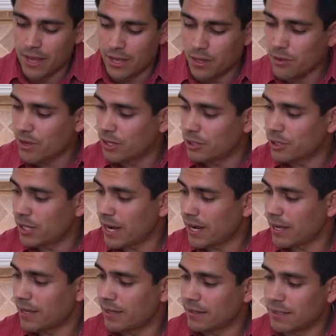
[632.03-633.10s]
You can
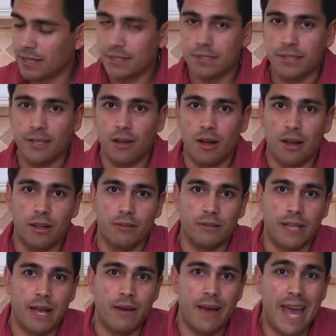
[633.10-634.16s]
check Lindsay Olives
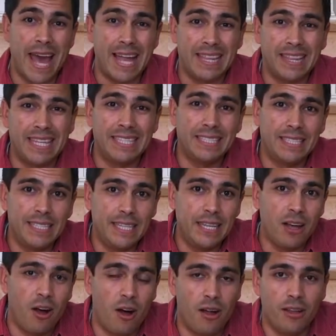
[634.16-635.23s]
out at
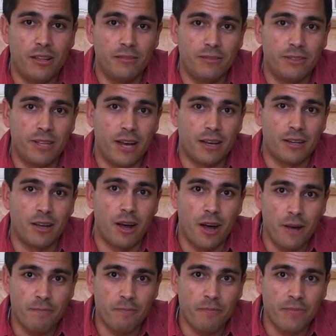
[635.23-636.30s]

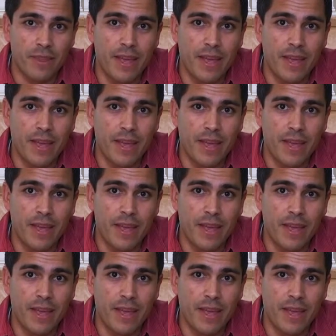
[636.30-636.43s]
lindsayolives.com.